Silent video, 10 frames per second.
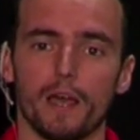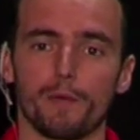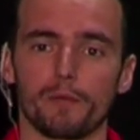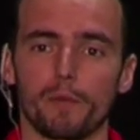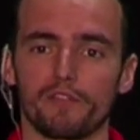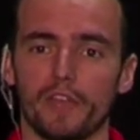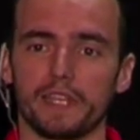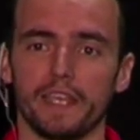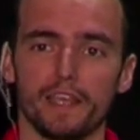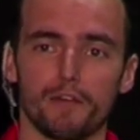I mean, but the
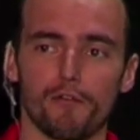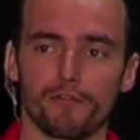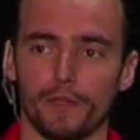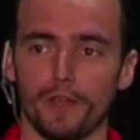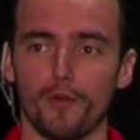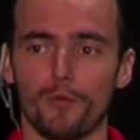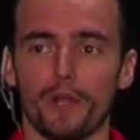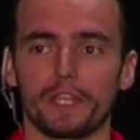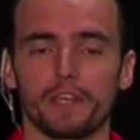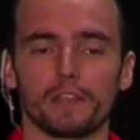idea of
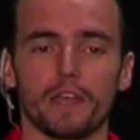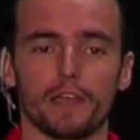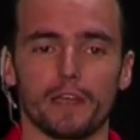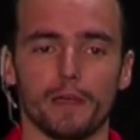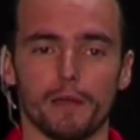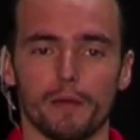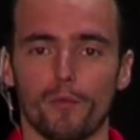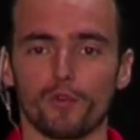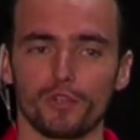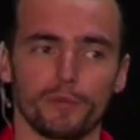incorporating like a
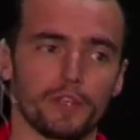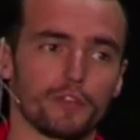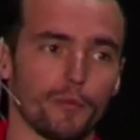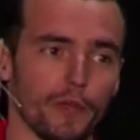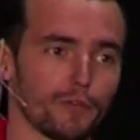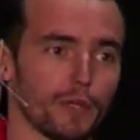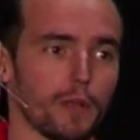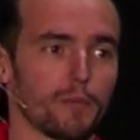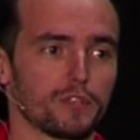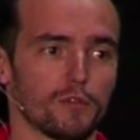PostScript interpreter in
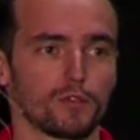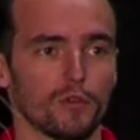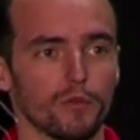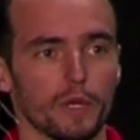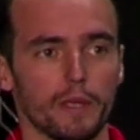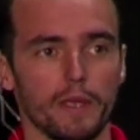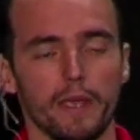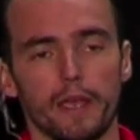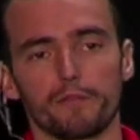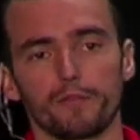a piece of software,
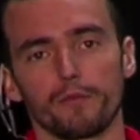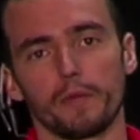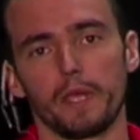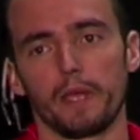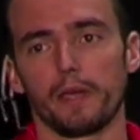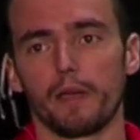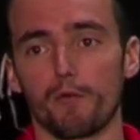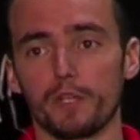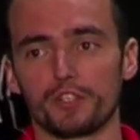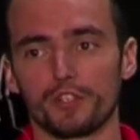have, uh,
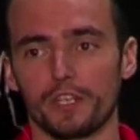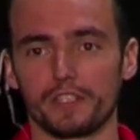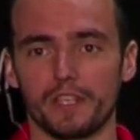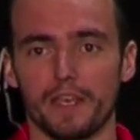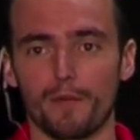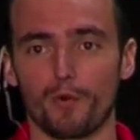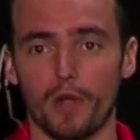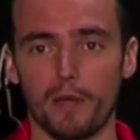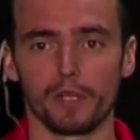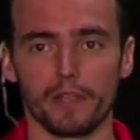which is a
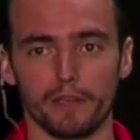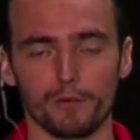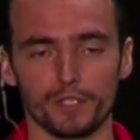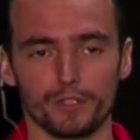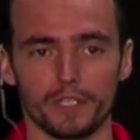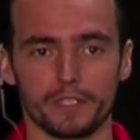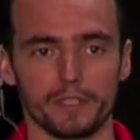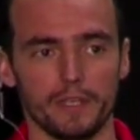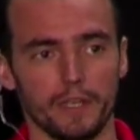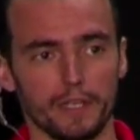programming language,
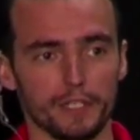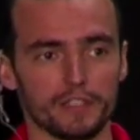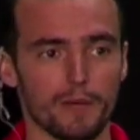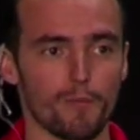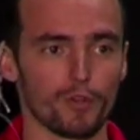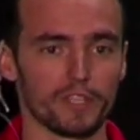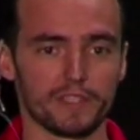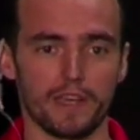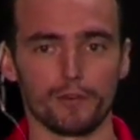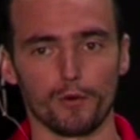is needs some more
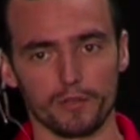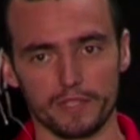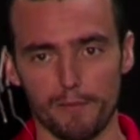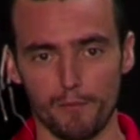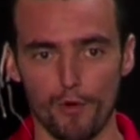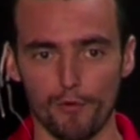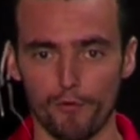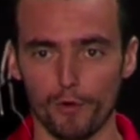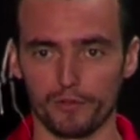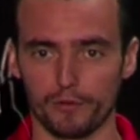design or some more
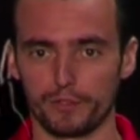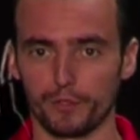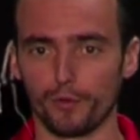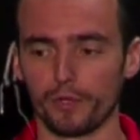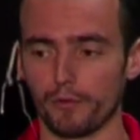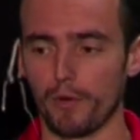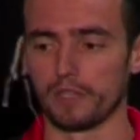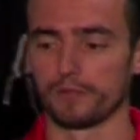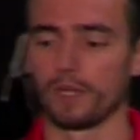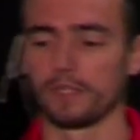thought
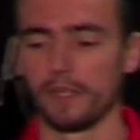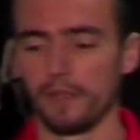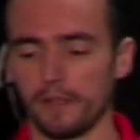security-wise, right?